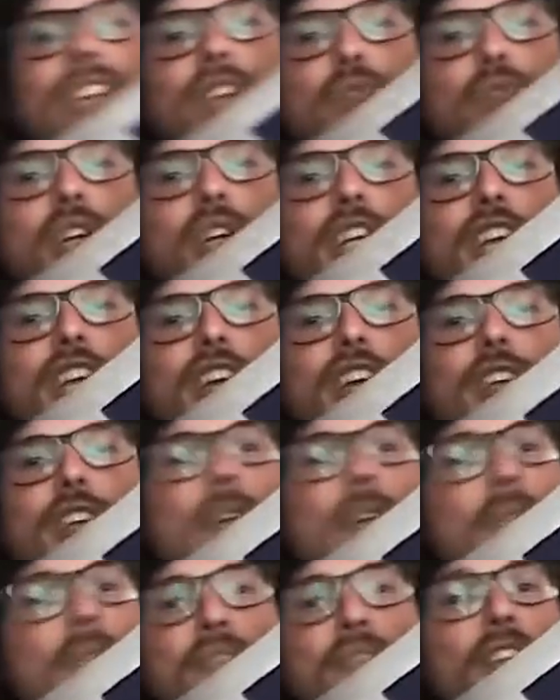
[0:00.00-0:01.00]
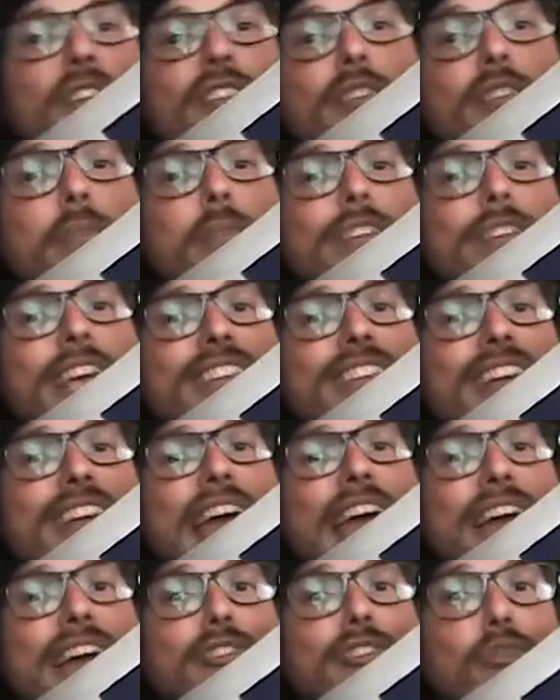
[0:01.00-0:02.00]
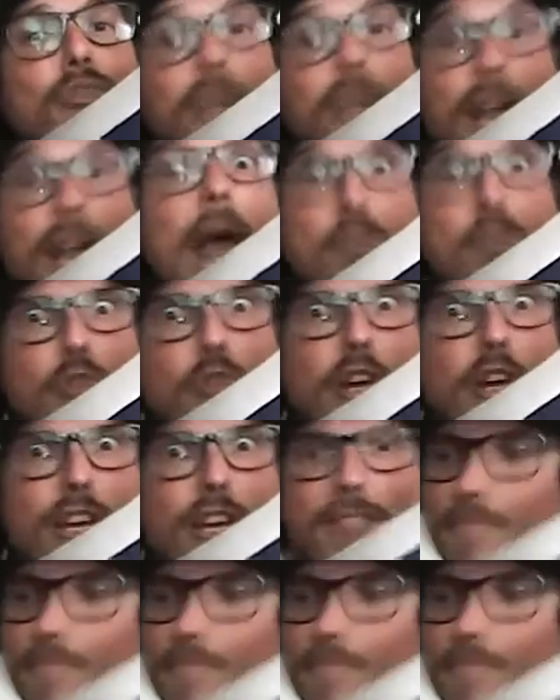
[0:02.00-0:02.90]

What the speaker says: one here, someone takes an axe to it, I'm running.